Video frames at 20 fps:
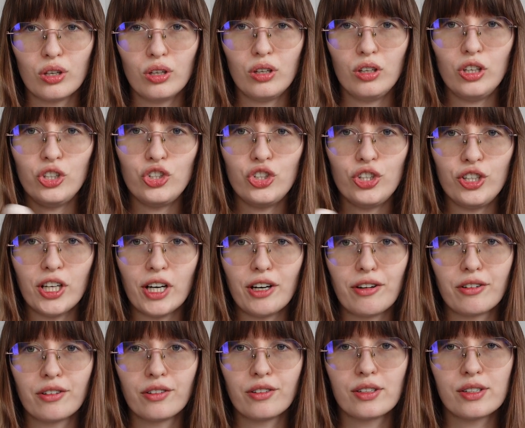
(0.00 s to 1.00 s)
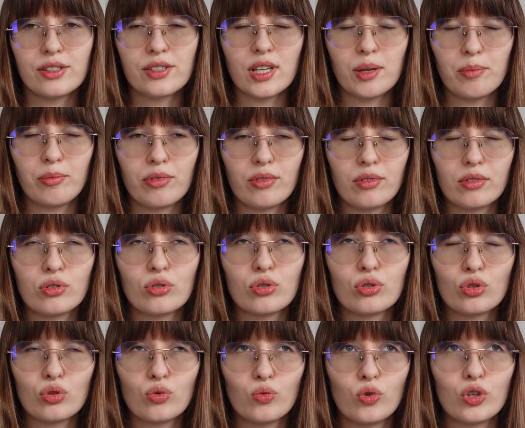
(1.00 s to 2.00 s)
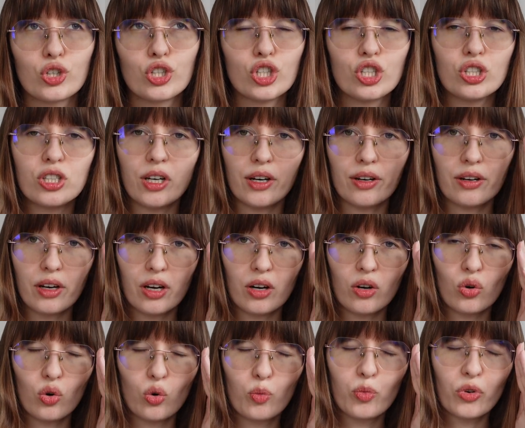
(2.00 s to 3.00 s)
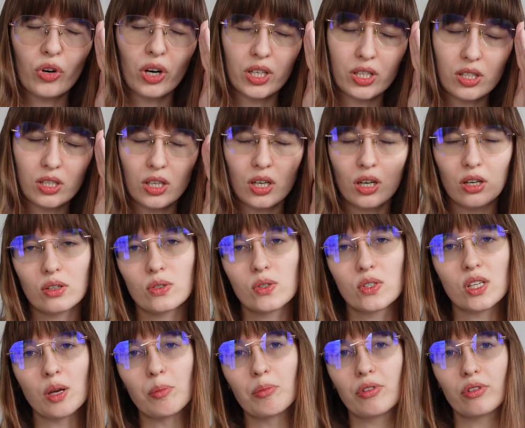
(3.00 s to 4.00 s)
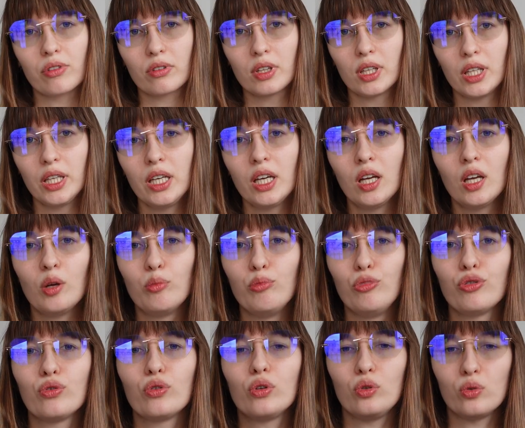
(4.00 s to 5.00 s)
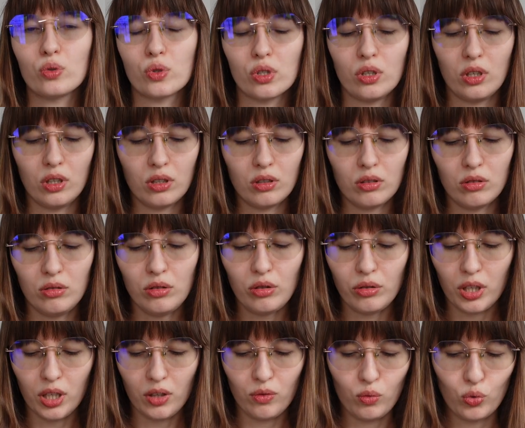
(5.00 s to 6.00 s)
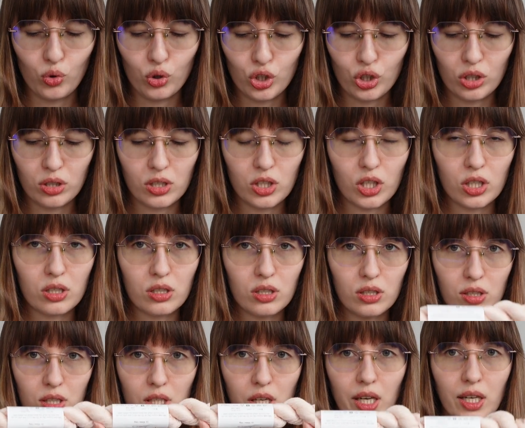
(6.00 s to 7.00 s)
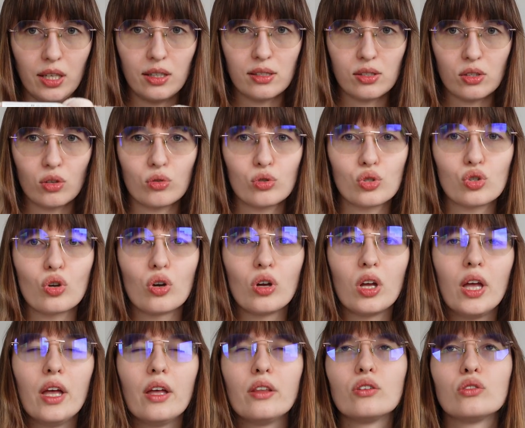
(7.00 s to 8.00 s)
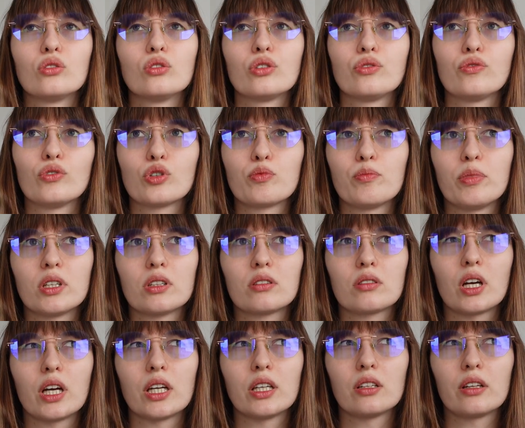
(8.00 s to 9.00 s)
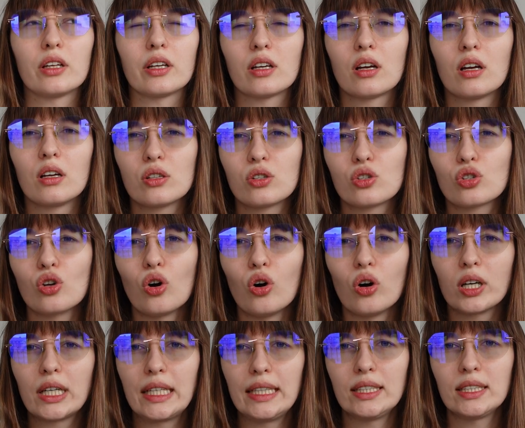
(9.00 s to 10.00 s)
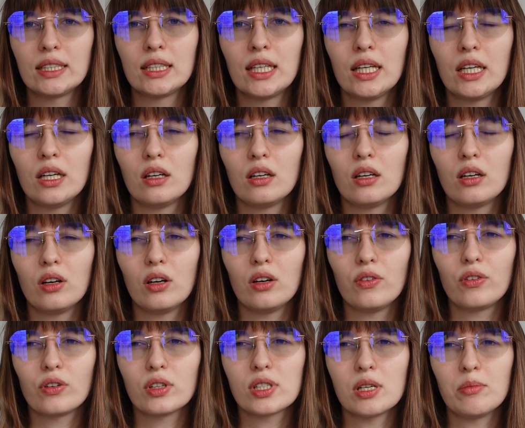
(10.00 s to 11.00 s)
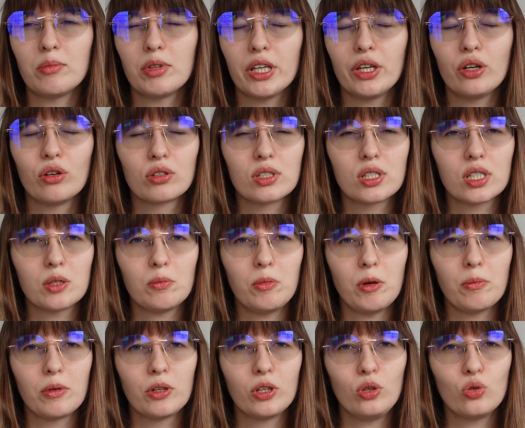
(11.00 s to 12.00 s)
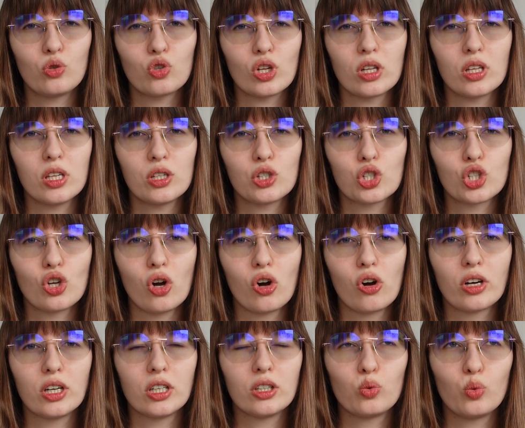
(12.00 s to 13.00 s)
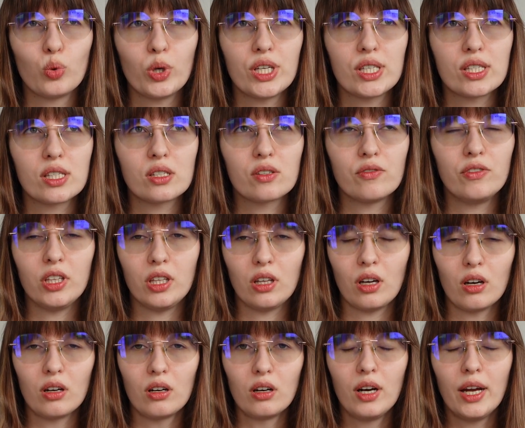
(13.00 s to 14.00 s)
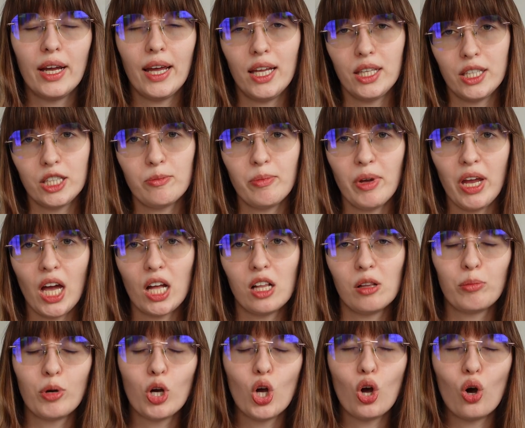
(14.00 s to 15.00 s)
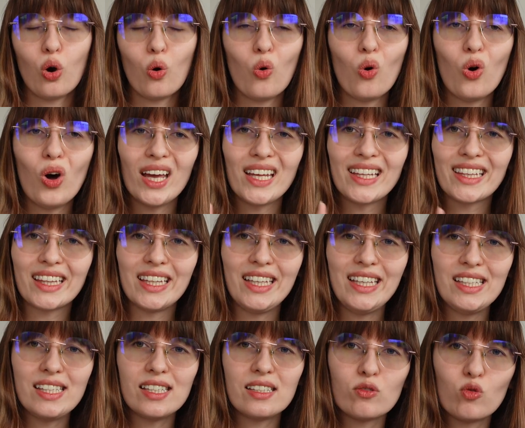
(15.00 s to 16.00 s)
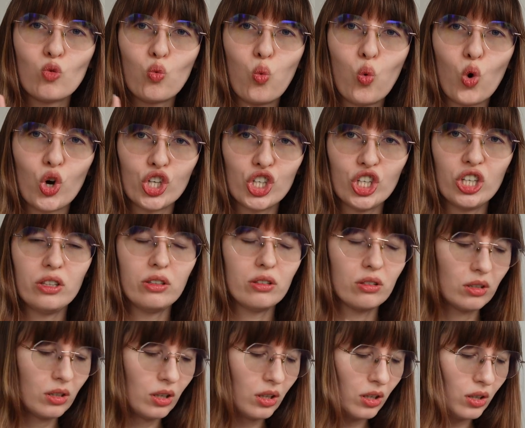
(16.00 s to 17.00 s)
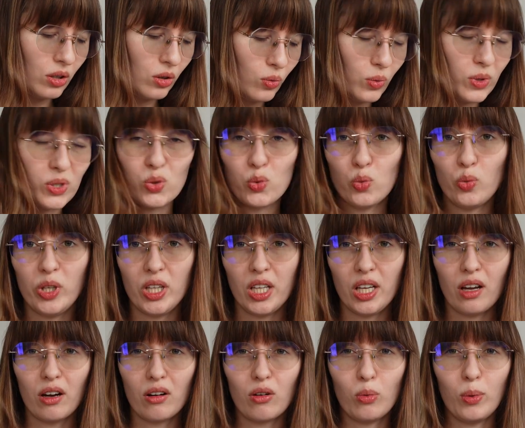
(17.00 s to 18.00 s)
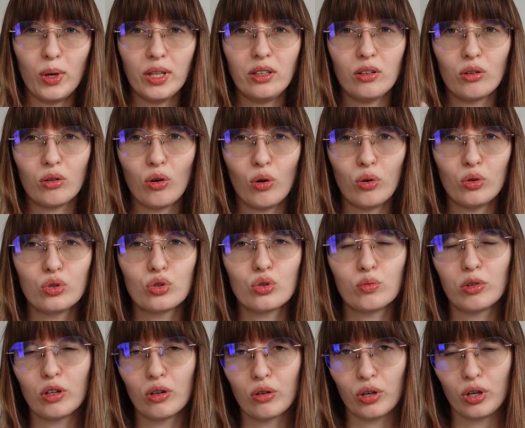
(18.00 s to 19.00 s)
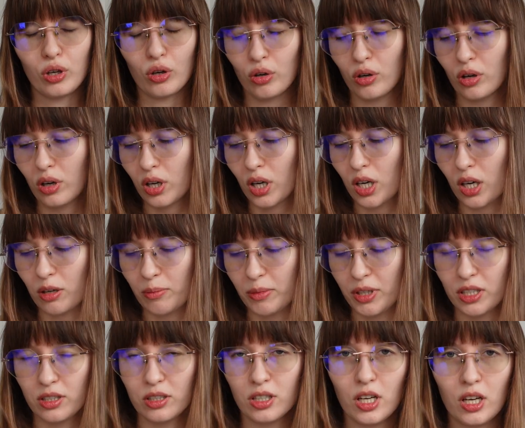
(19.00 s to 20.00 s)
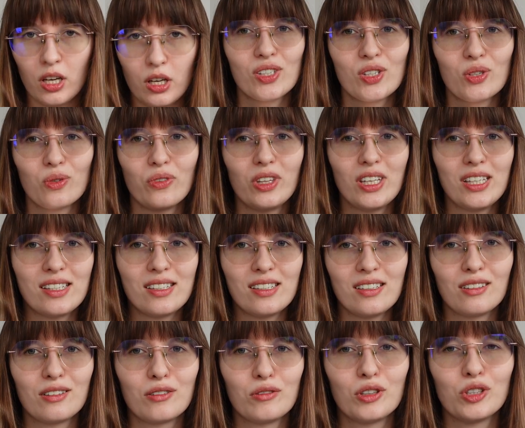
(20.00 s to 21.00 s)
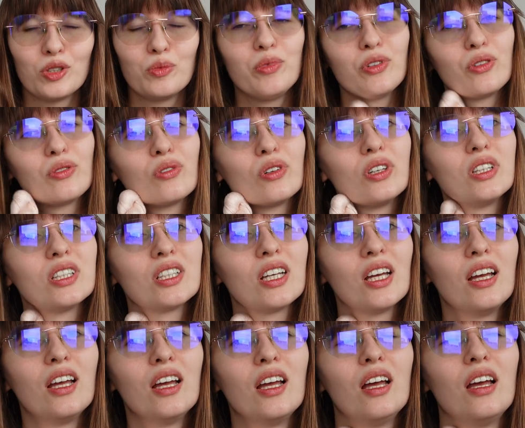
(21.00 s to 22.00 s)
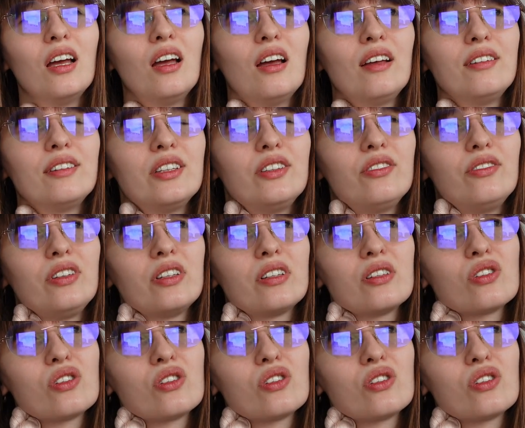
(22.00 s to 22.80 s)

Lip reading: each yarn separate, to wash darker or brighter yarn separately before using it. You can wash it just in skeins, or so, not wash, but kind of like soak it. For example, I heard that people usually soak it with vinegar, and it may help, or at least wash it with vinegar when you're going to block your garment, so this silk won't be ruined. And it feels